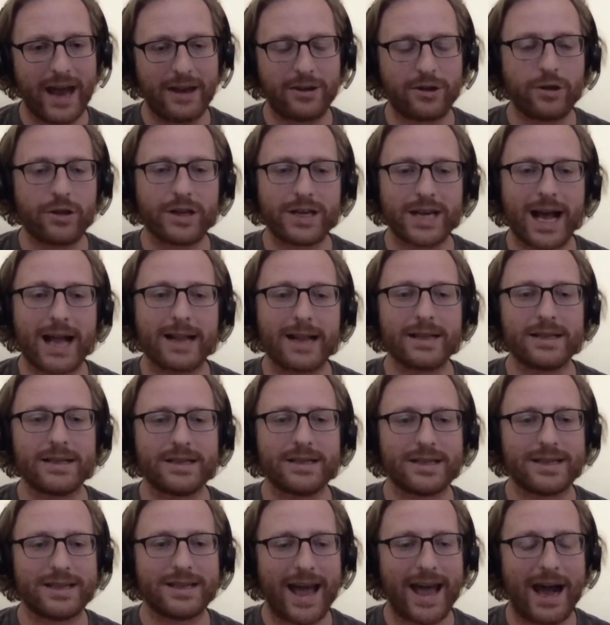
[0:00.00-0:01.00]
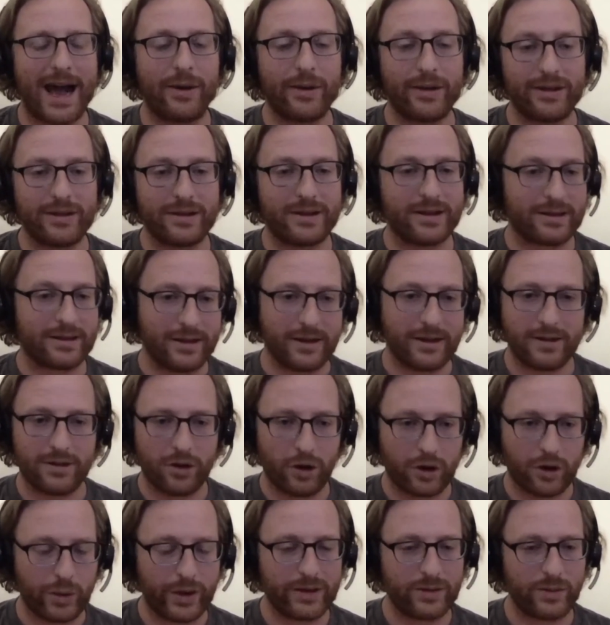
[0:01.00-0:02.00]
And so the challenge now is just that it's
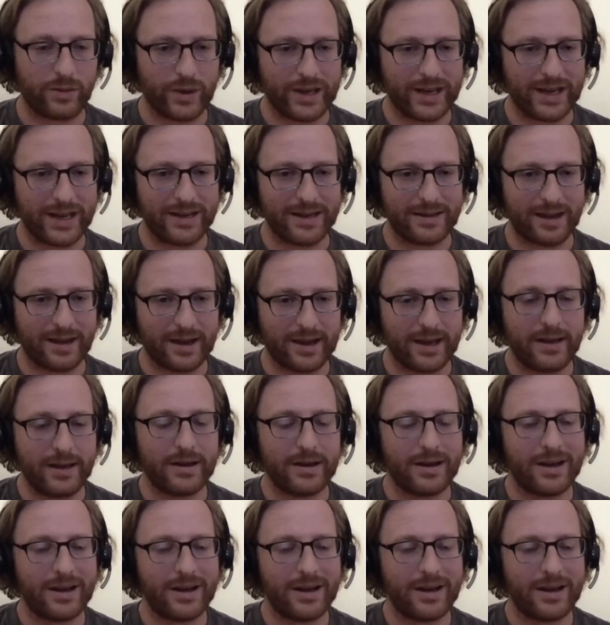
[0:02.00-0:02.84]
not always windy and sunny.